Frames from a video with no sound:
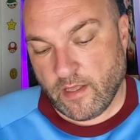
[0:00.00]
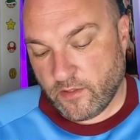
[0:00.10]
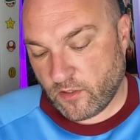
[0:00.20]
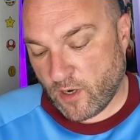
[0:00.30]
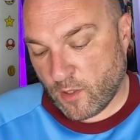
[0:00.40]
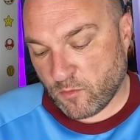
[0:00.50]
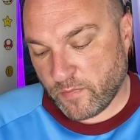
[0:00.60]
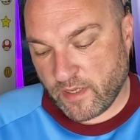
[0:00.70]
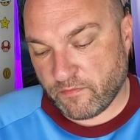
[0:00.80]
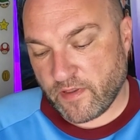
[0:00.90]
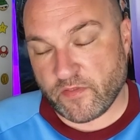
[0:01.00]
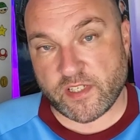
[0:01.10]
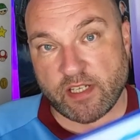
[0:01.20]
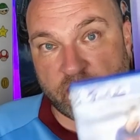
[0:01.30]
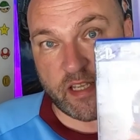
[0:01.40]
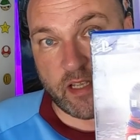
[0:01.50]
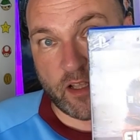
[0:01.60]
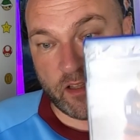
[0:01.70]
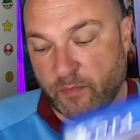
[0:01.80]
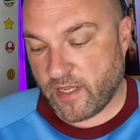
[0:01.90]
the other odd one being FIFA 16
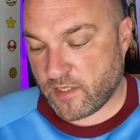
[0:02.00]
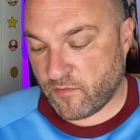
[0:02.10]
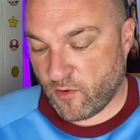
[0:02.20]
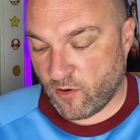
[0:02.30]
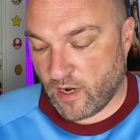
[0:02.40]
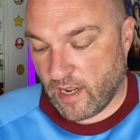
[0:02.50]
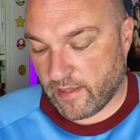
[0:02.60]
on the PS4,